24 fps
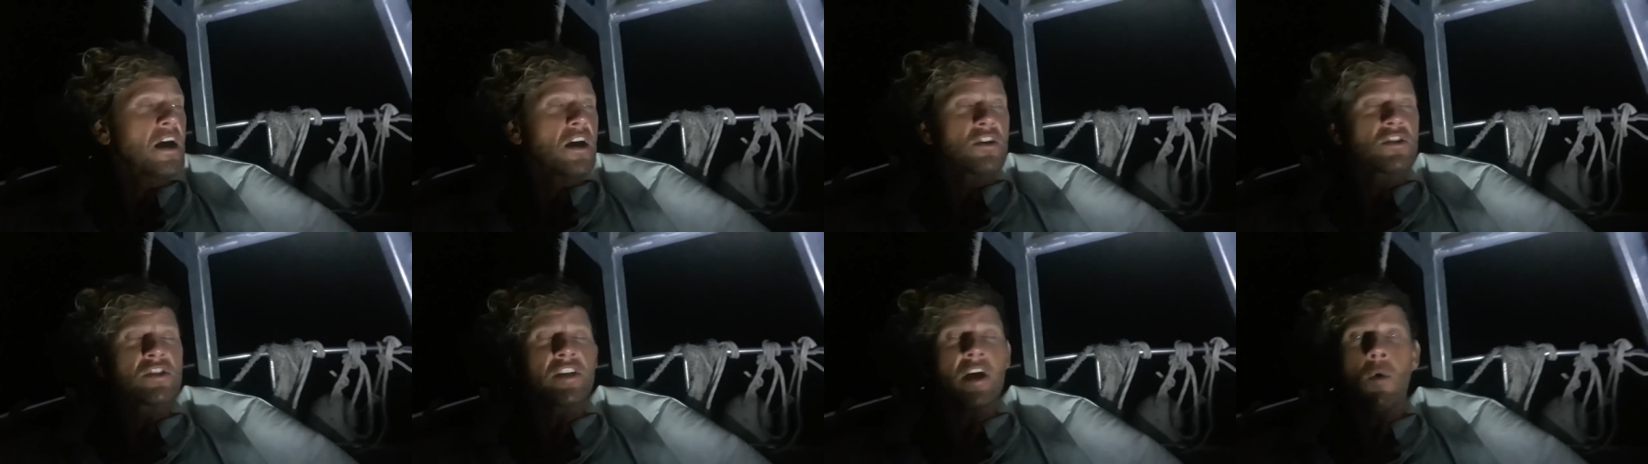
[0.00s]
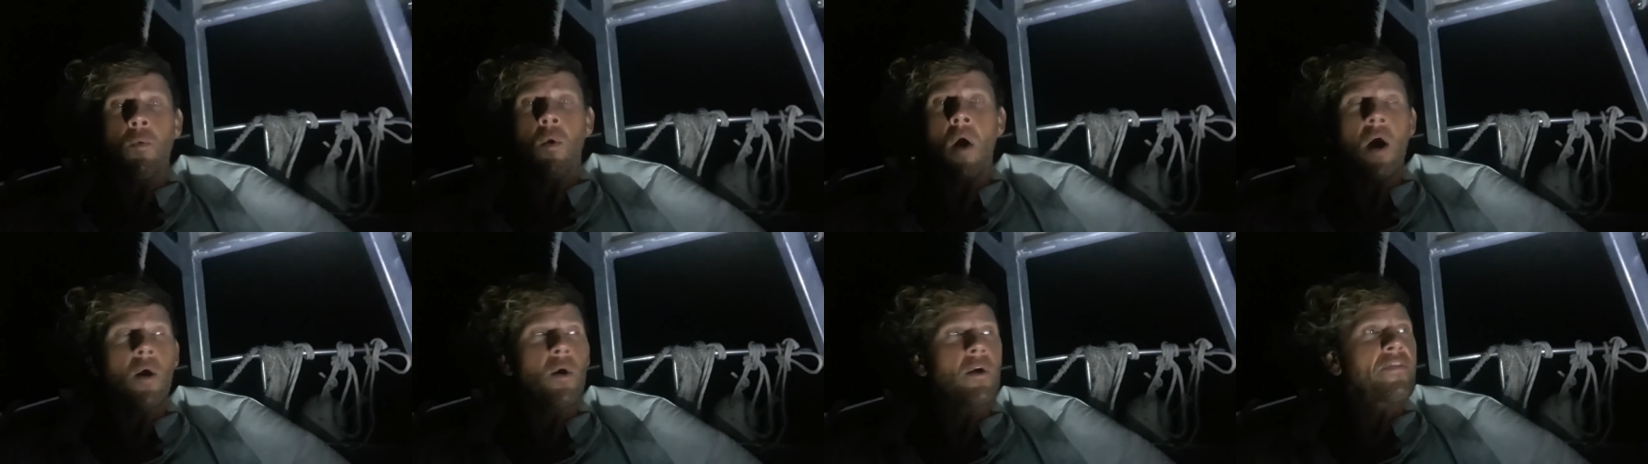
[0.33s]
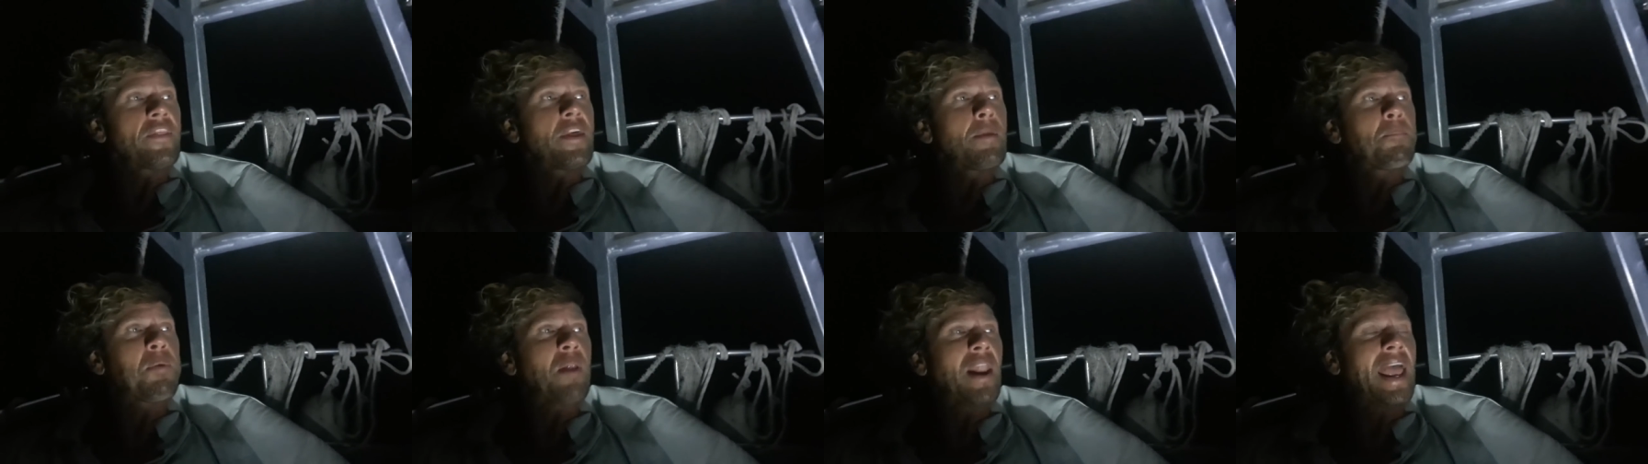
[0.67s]
So what
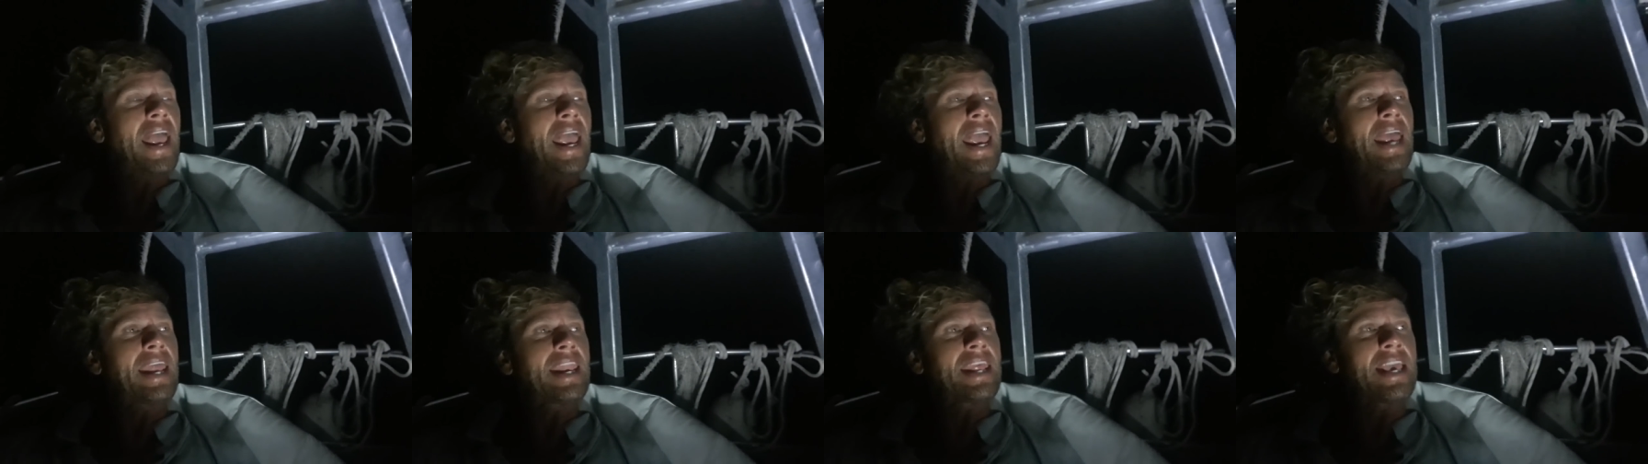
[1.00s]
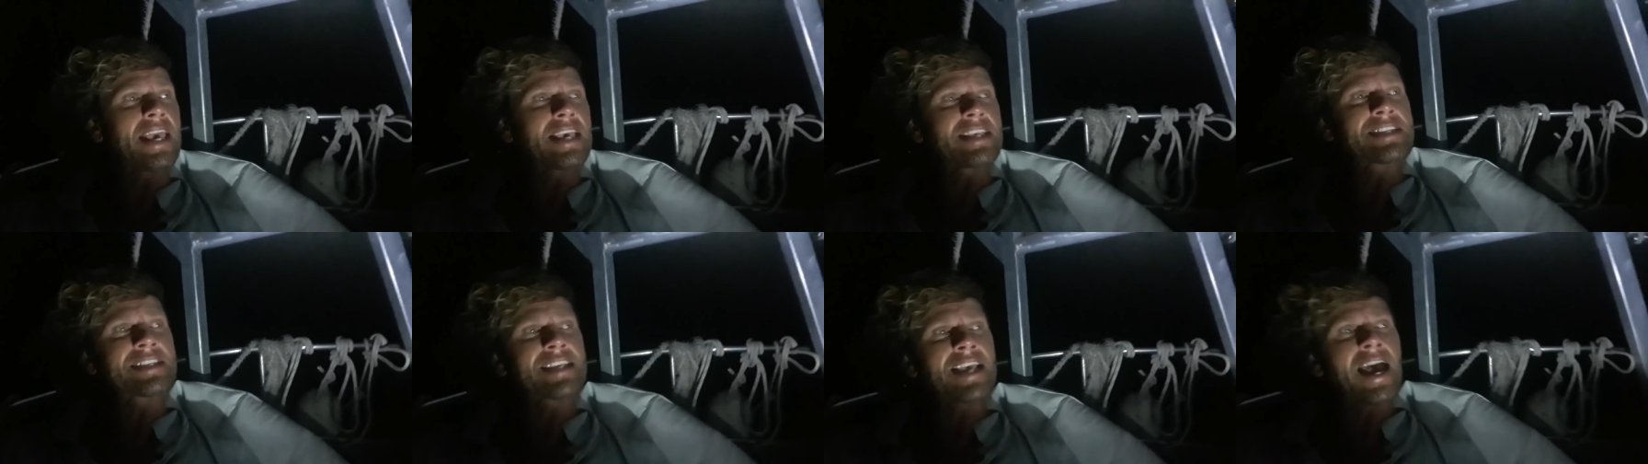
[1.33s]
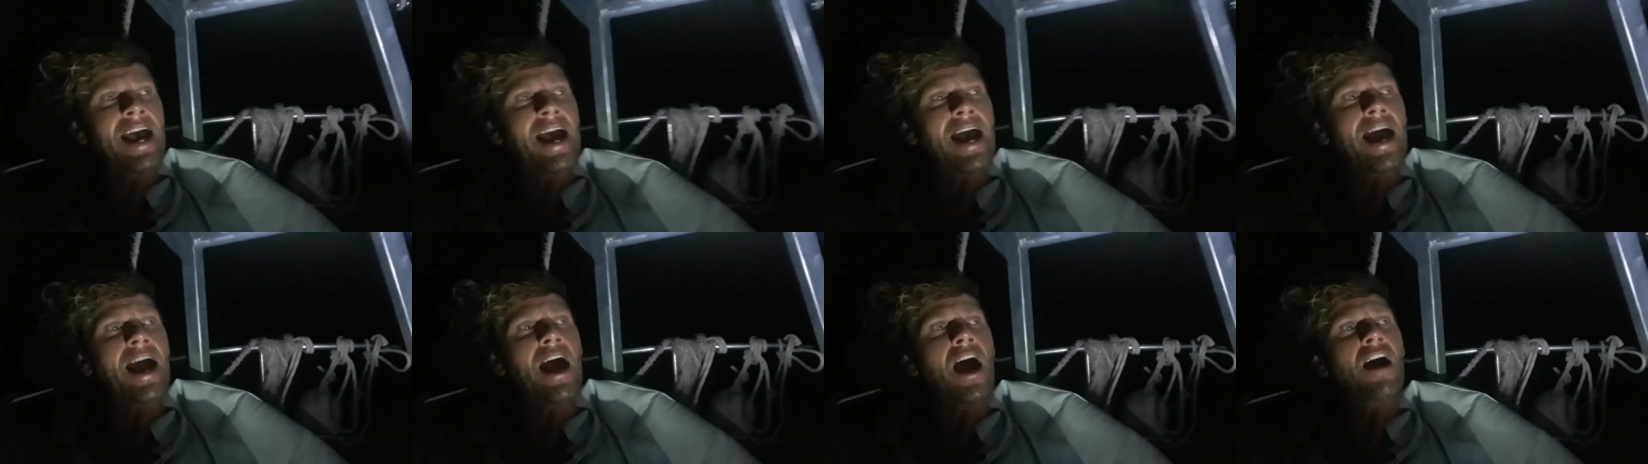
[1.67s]
the plan is,
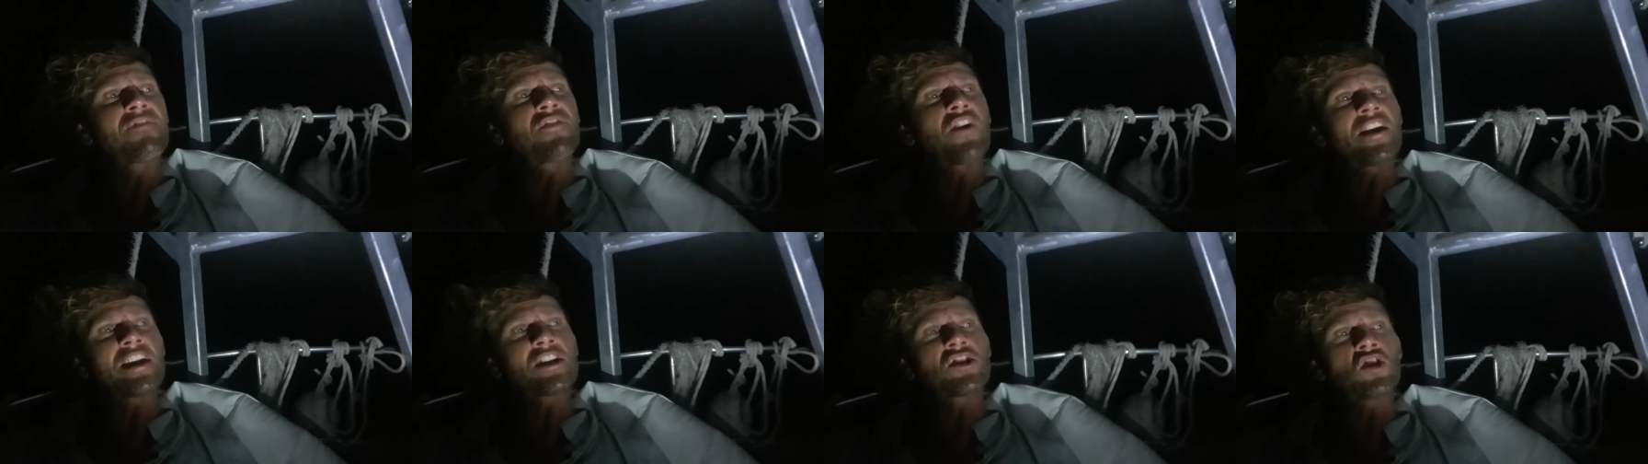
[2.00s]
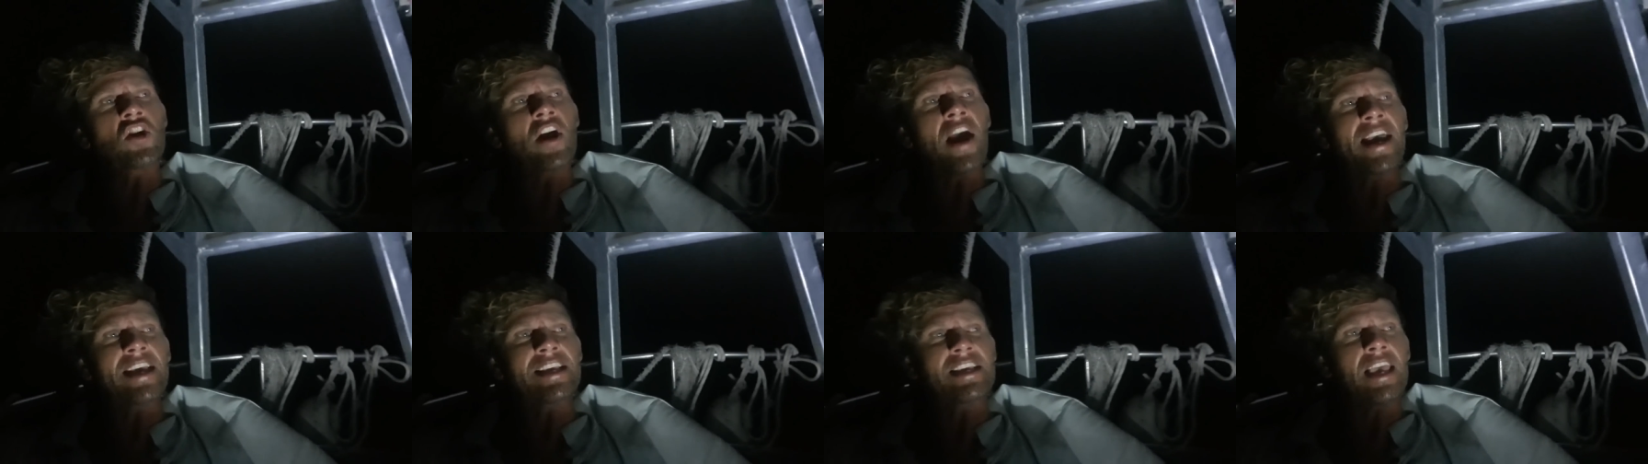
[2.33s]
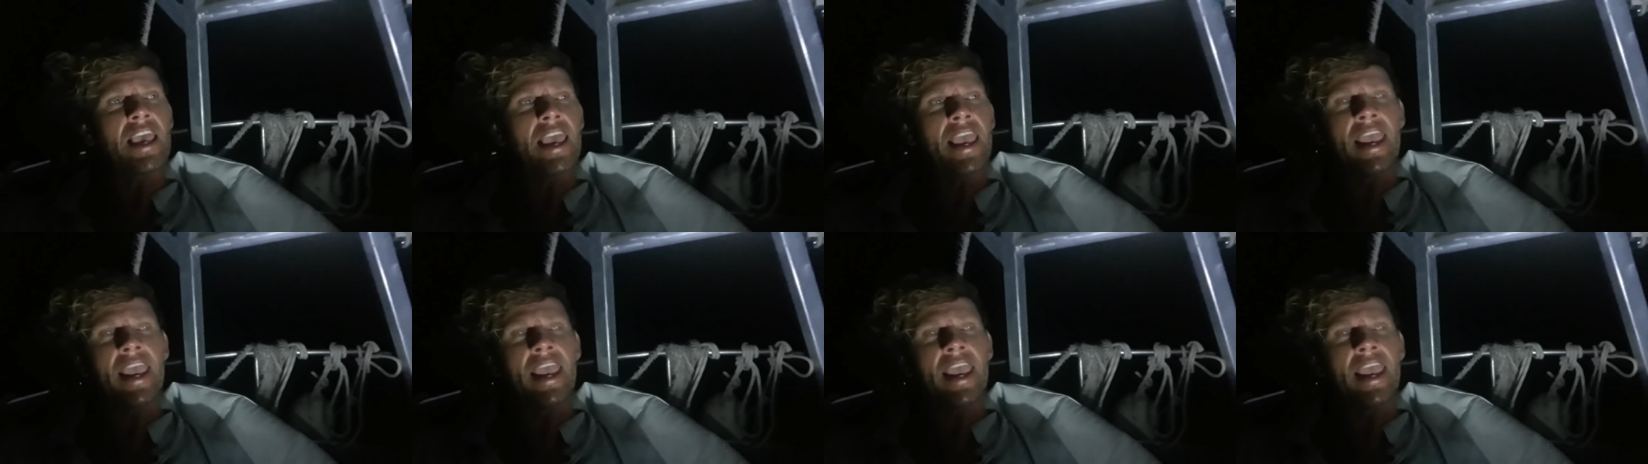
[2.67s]
I've got a track